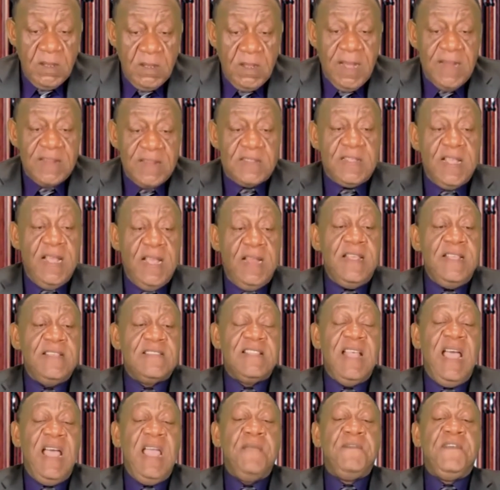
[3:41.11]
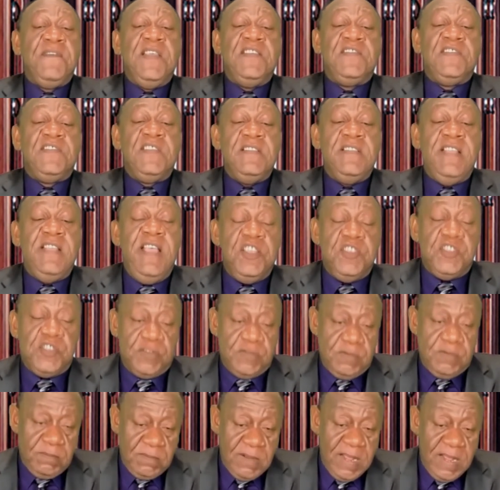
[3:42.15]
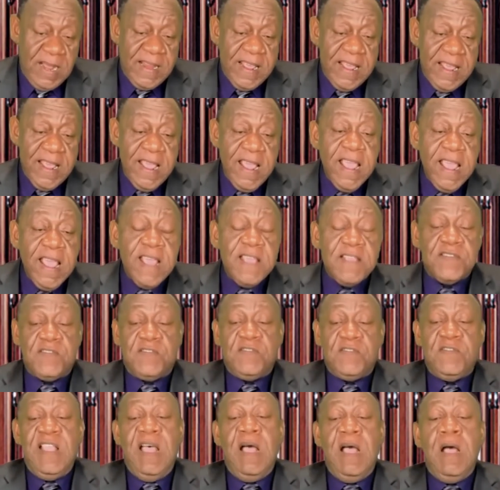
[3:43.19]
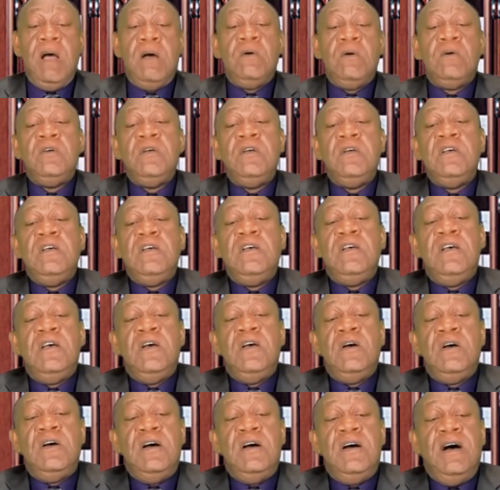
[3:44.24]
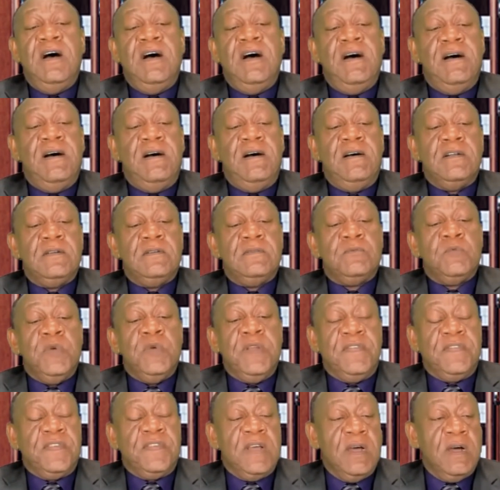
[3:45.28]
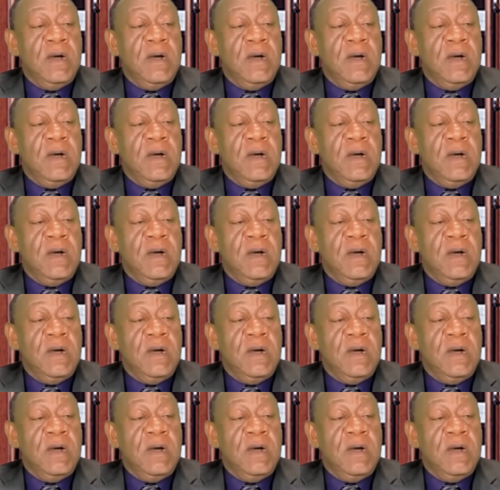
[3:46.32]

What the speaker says: and said his life is in danger, and he is now with